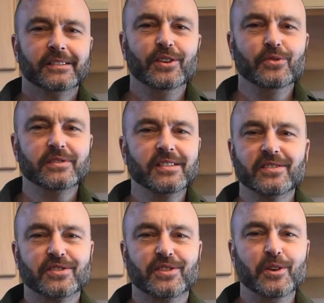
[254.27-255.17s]
Susie's
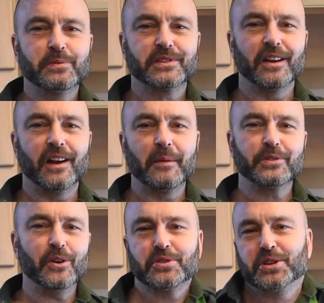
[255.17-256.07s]
a superstar. I'm
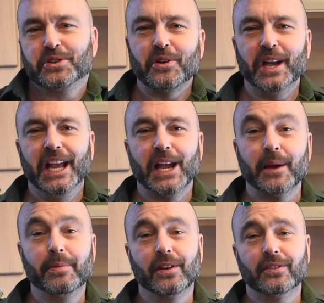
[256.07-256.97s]
sorry she's not here,
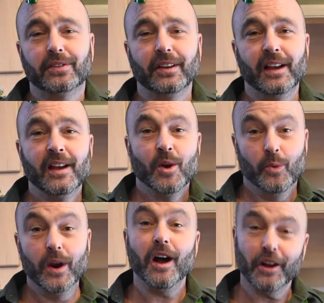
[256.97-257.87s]
but
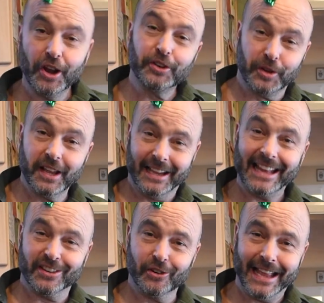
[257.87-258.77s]
we are going to
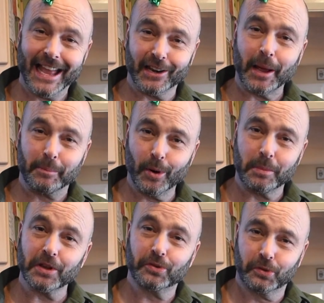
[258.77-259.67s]
get her again, I
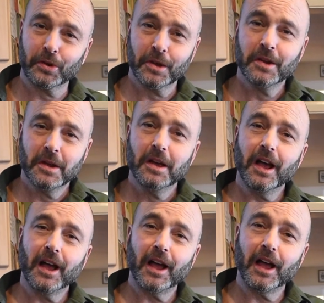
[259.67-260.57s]
promise.
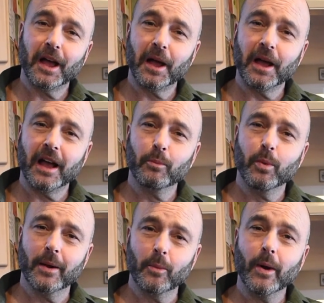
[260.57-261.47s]

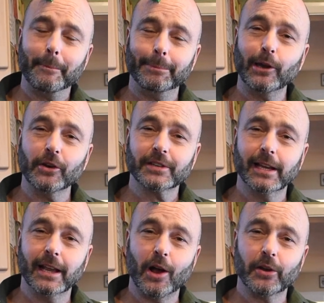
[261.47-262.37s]
We're
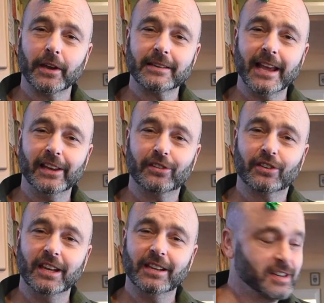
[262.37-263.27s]
plotting on a
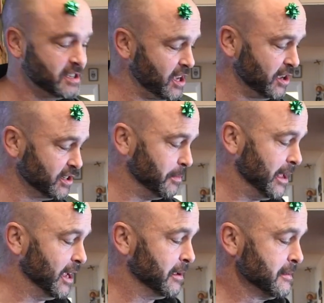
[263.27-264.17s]
tasty dessert to make.